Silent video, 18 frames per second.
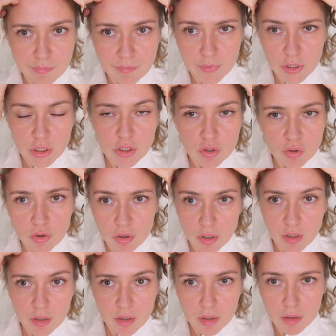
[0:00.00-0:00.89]

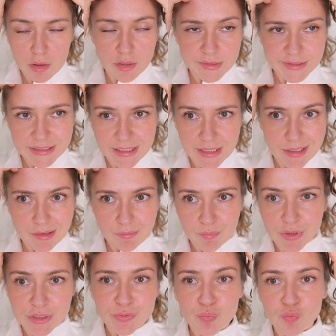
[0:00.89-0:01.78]
Your skin
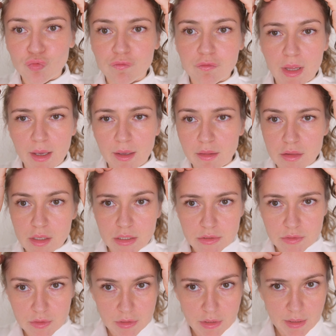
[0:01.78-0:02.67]
must move like
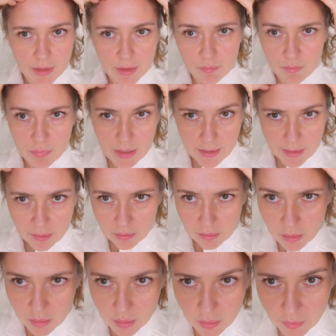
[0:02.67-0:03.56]
this, like mine.
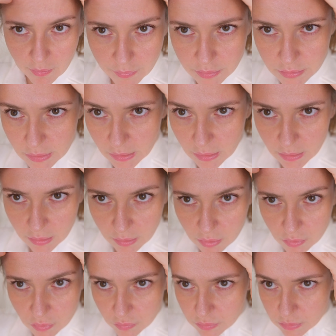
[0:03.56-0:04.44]
You see, it
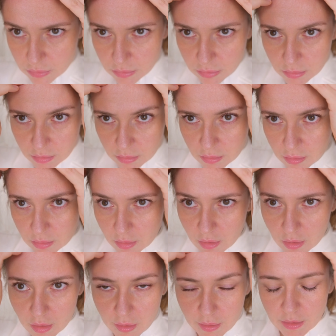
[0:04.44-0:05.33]
goes
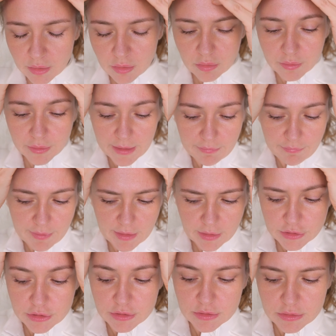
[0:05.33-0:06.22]
in all
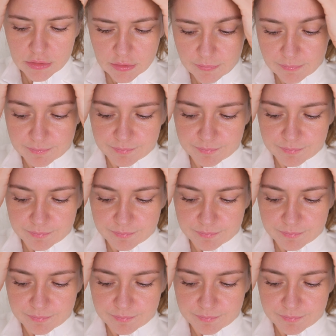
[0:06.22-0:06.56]
directions.